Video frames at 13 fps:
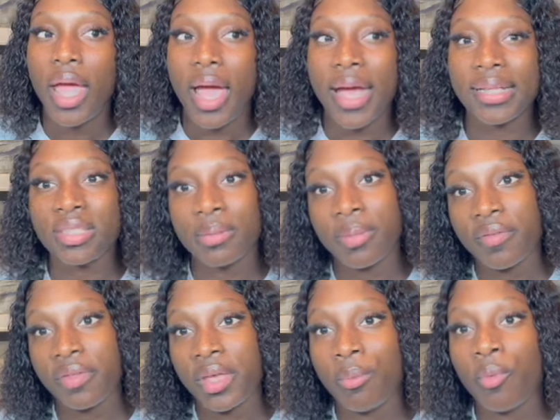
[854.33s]
and some
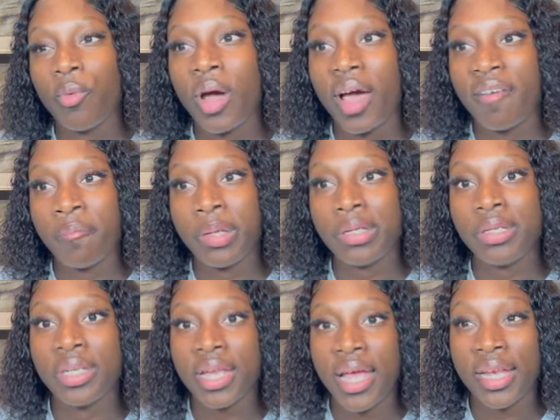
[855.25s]
of them who have been
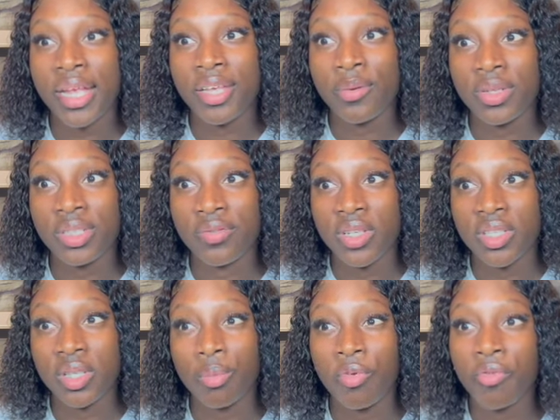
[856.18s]
denied a US
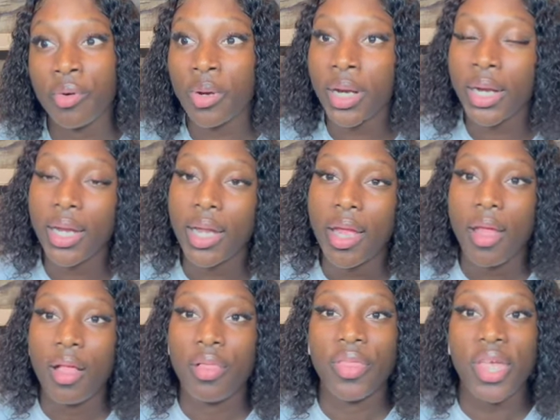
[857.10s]
visa before,
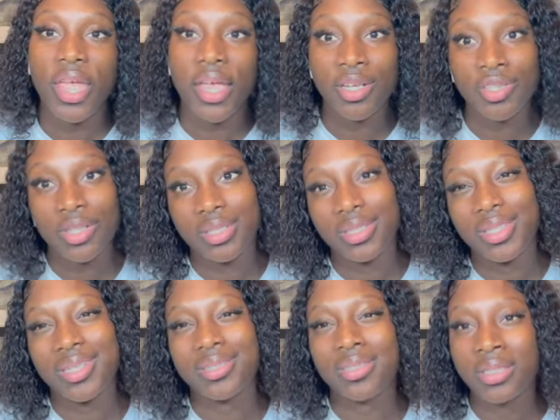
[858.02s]
the
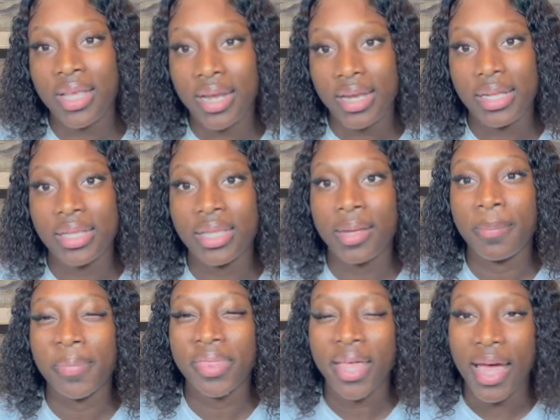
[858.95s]
agency is telling
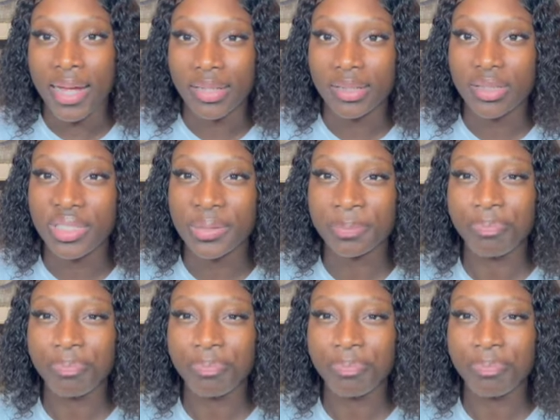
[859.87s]
them that